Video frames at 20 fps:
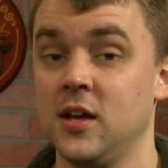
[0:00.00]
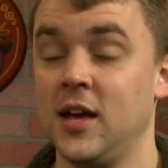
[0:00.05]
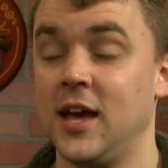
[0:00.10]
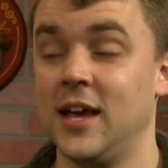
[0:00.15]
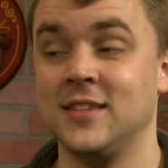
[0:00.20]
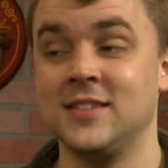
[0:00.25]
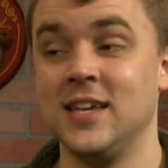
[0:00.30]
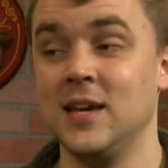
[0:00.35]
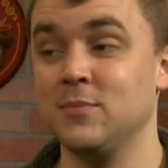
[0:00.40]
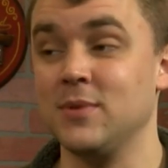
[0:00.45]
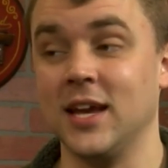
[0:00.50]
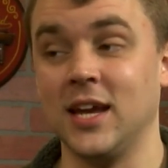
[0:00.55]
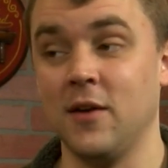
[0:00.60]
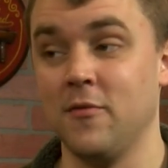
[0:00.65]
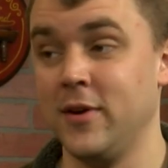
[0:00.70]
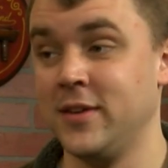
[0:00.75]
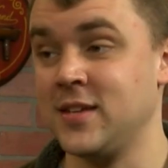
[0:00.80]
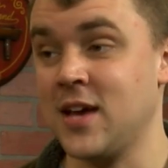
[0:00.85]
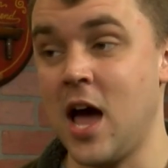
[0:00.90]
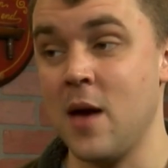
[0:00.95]
It seems like
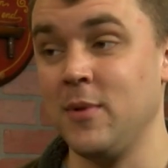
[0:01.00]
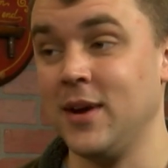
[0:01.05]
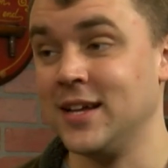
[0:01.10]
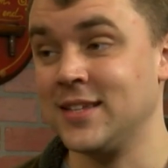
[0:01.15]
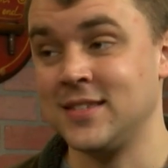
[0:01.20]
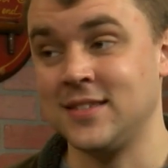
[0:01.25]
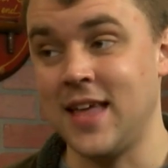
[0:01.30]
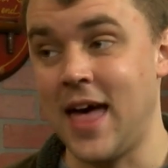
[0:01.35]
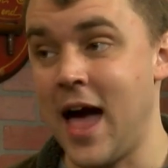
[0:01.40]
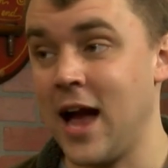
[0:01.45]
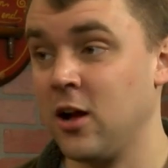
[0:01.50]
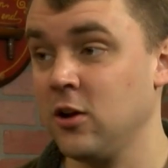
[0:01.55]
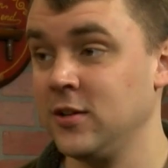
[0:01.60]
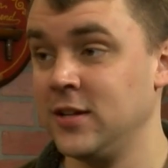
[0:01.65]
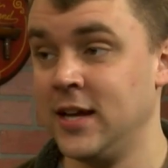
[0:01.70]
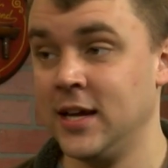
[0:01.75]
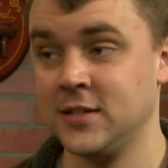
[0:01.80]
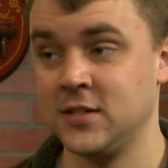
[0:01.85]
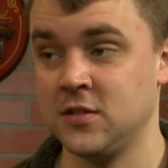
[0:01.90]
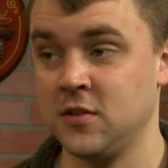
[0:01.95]
every time he gets tackled
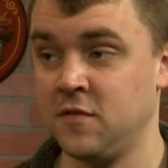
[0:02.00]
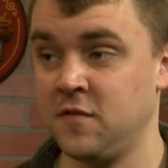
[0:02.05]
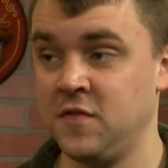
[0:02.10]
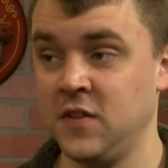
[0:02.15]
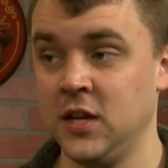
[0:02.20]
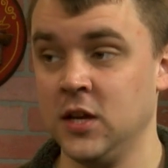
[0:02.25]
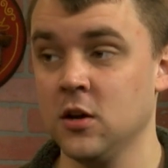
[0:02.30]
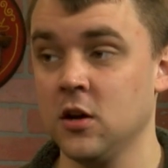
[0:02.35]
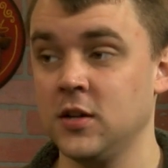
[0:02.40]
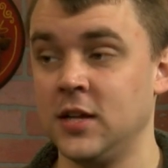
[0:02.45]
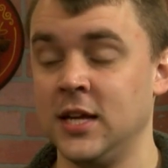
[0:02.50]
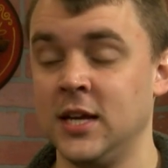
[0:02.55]
and hits the field,